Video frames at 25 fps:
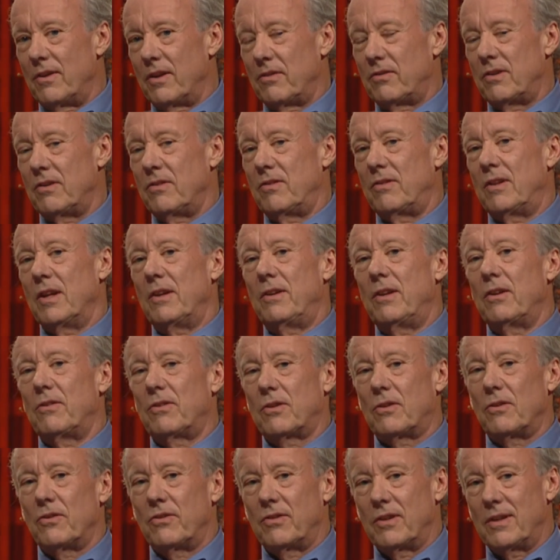This is
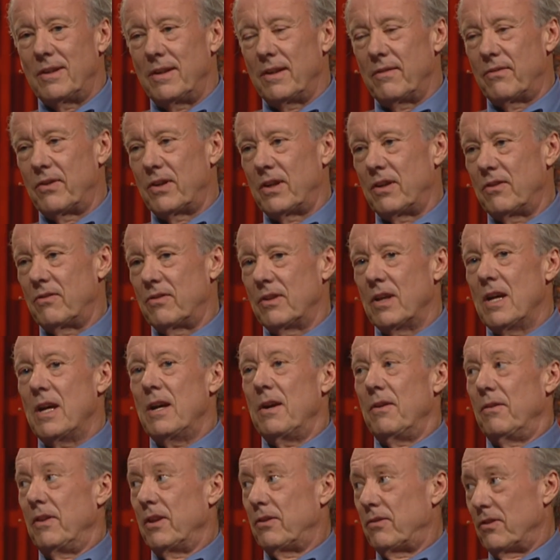statistical significance.
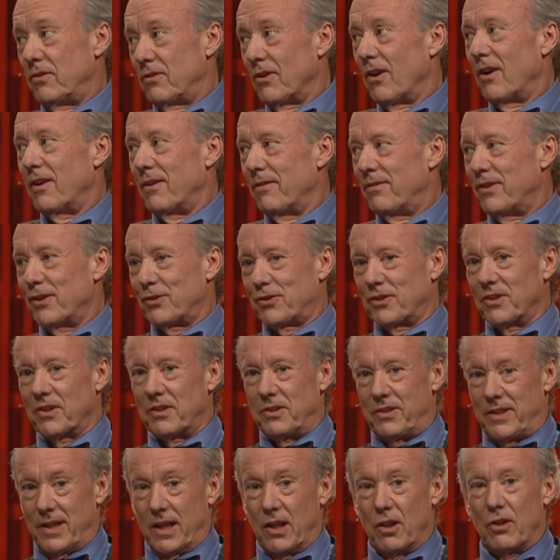This is artificial
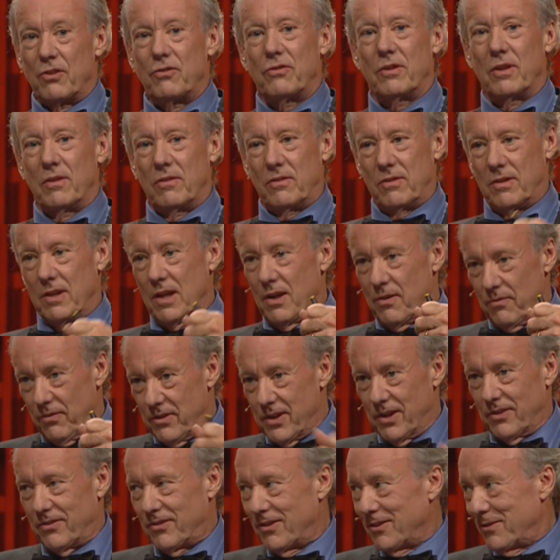intelligence.
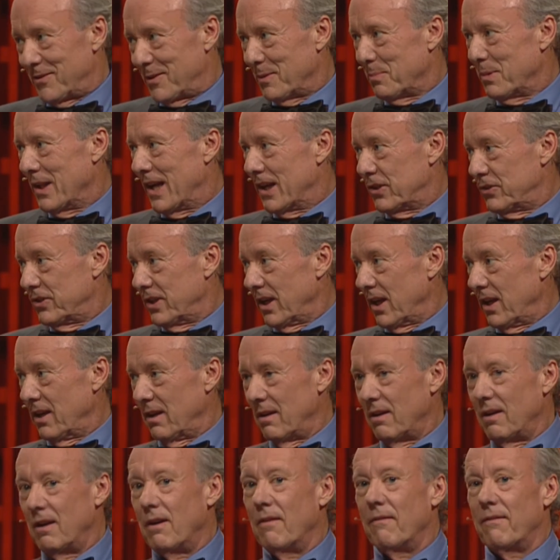This is the blockchain.
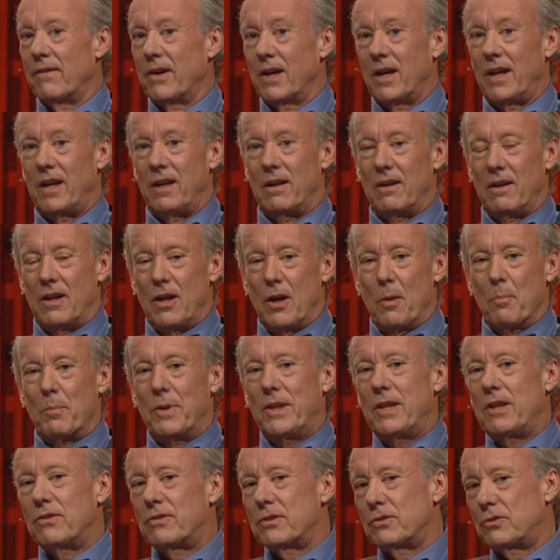Fine.
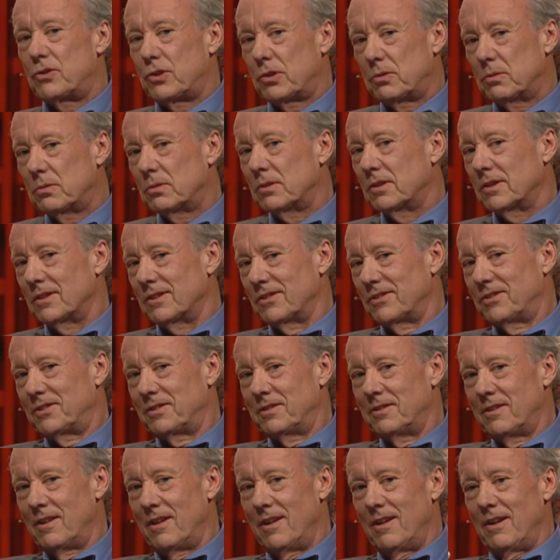But these are
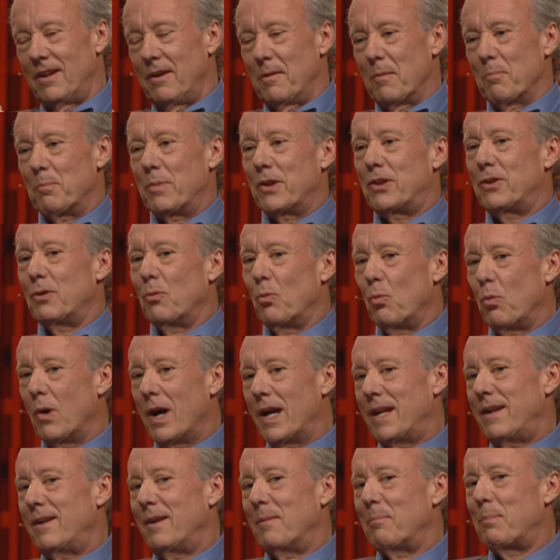tools. But to
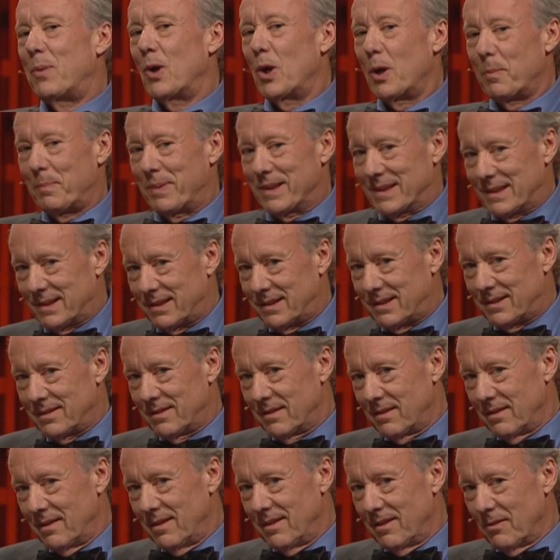what purpose?
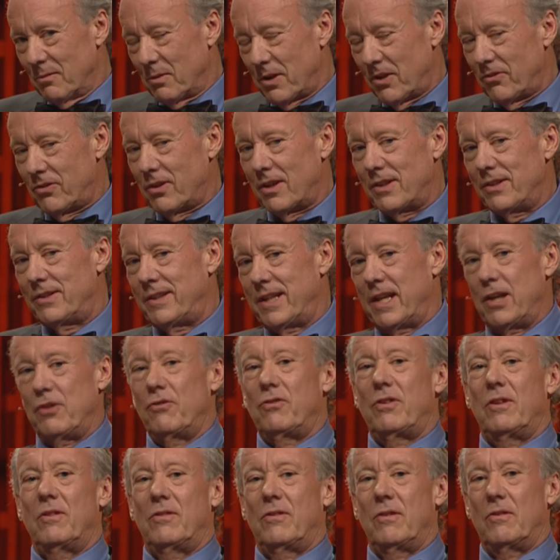What is our
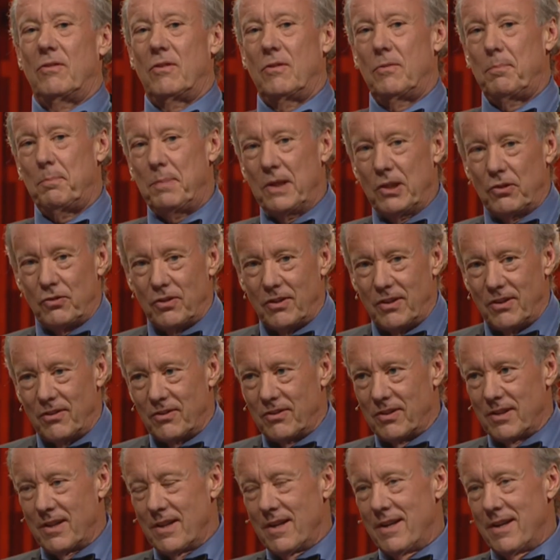intention as a species?